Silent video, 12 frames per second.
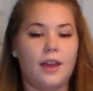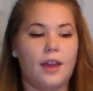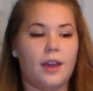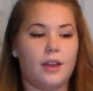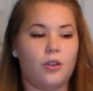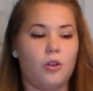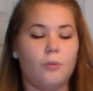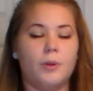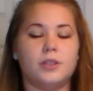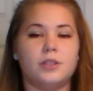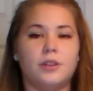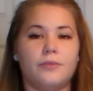and a whole
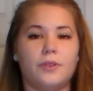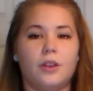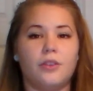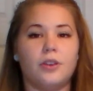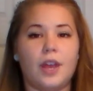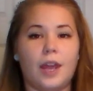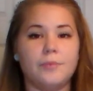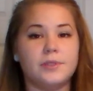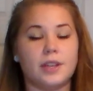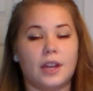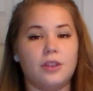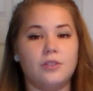bunch of different other games
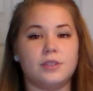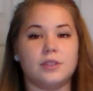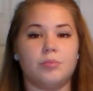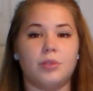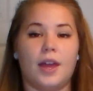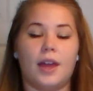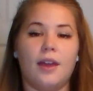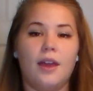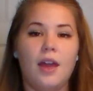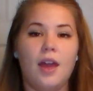that I used to play.